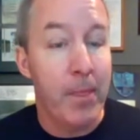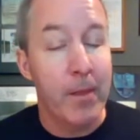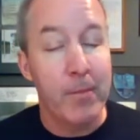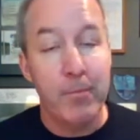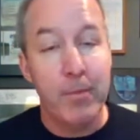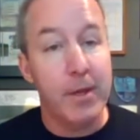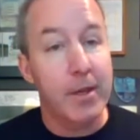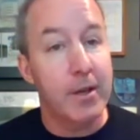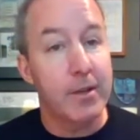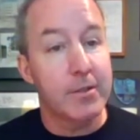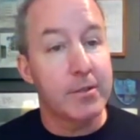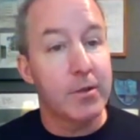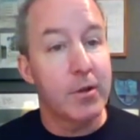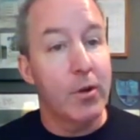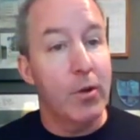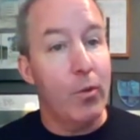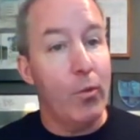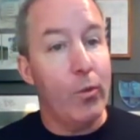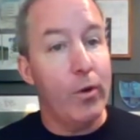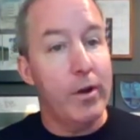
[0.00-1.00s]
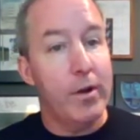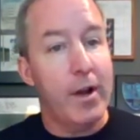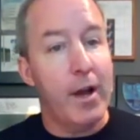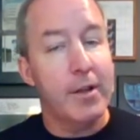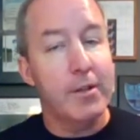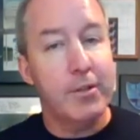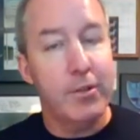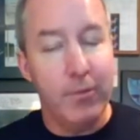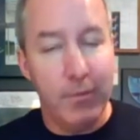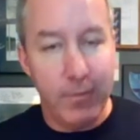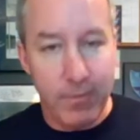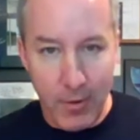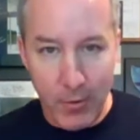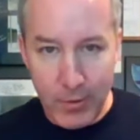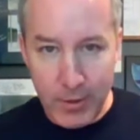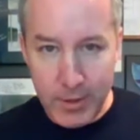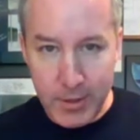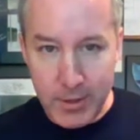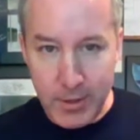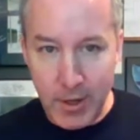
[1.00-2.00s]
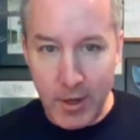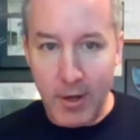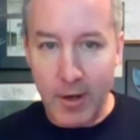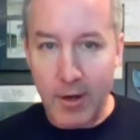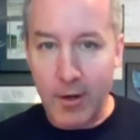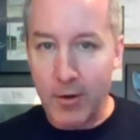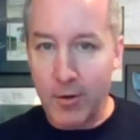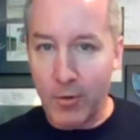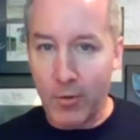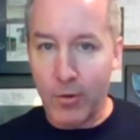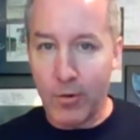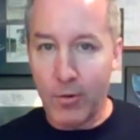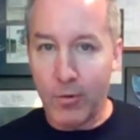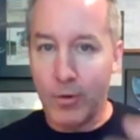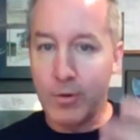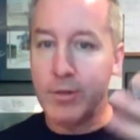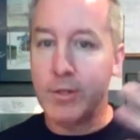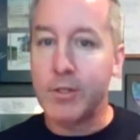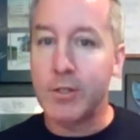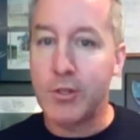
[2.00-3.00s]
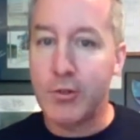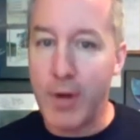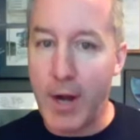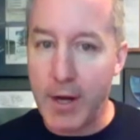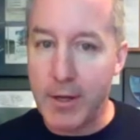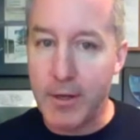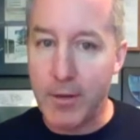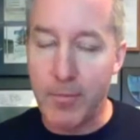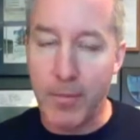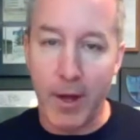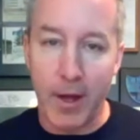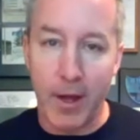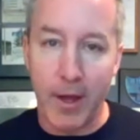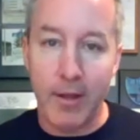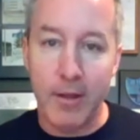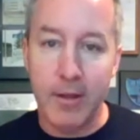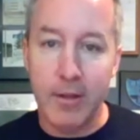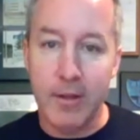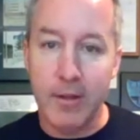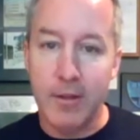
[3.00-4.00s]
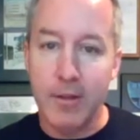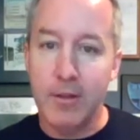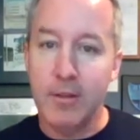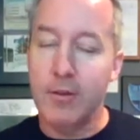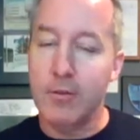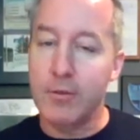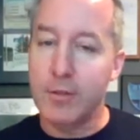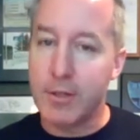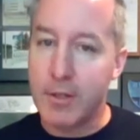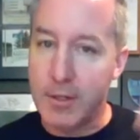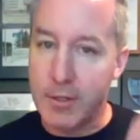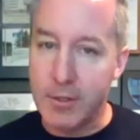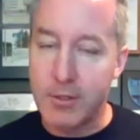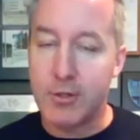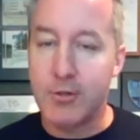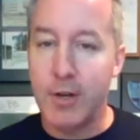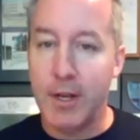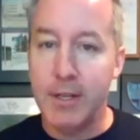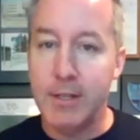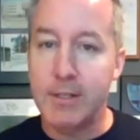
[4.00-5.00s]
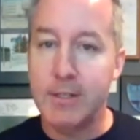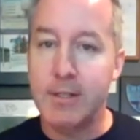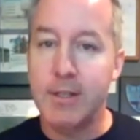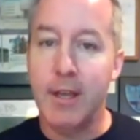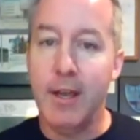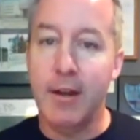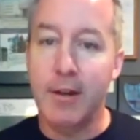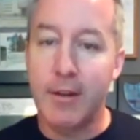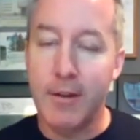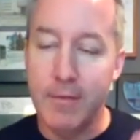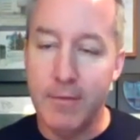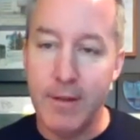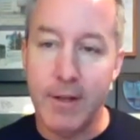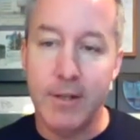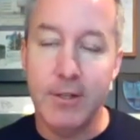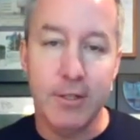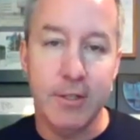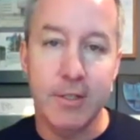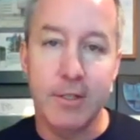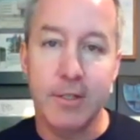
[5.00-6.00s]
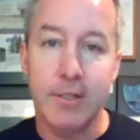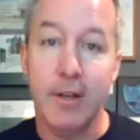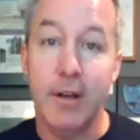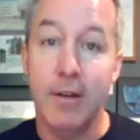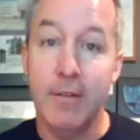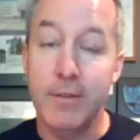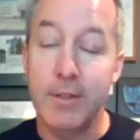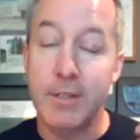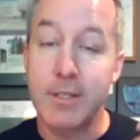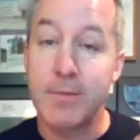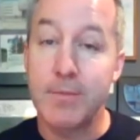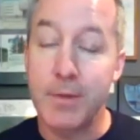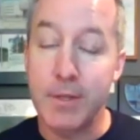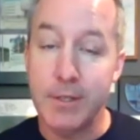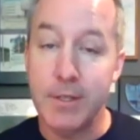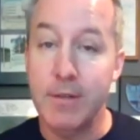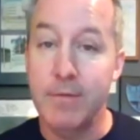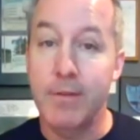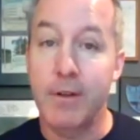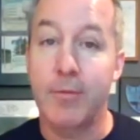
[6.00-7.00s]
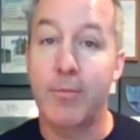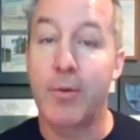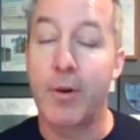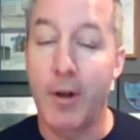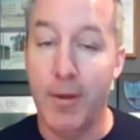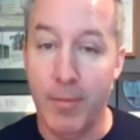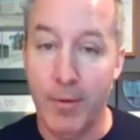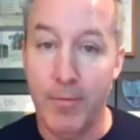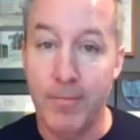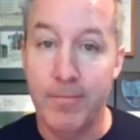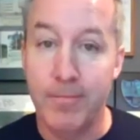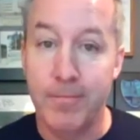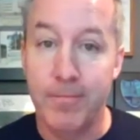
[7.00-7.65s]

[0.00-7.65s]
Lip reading: because we're not too focused on or distracted by those constraints and conventions of the specific problem.